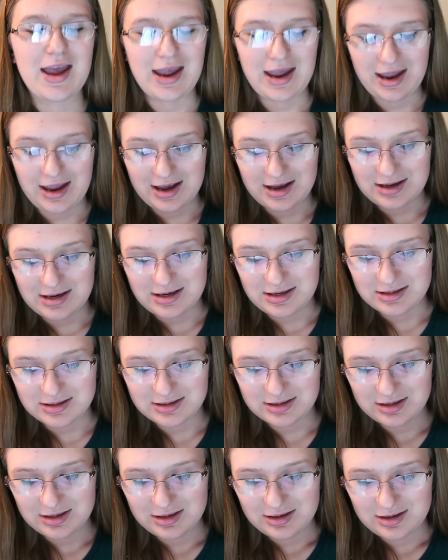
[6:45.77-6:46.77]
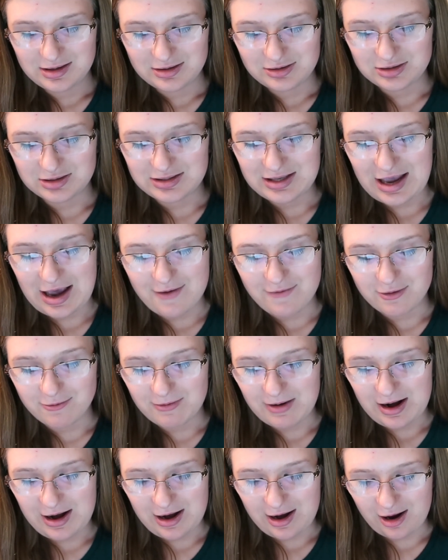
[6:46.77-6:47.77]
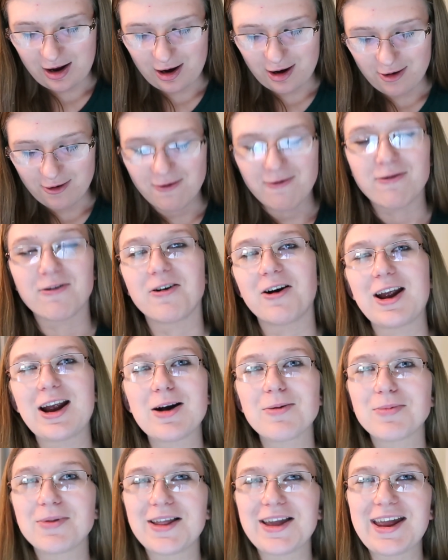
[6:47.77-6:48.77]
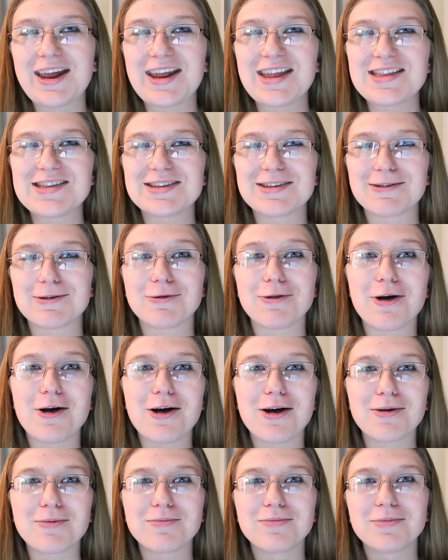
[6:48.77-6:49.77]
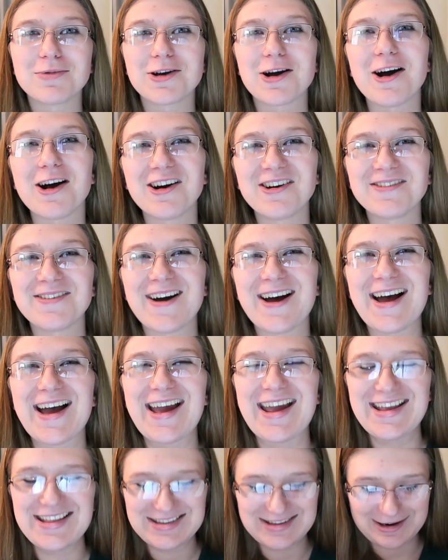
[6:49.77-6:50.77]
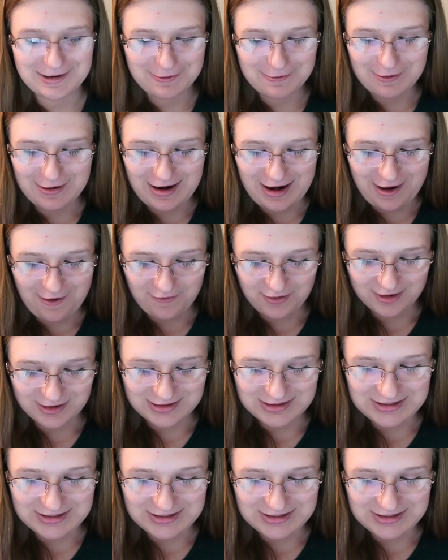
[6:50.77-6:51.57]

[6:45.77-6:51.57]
and just have it ready to go for airplanes or long car rides or whatever.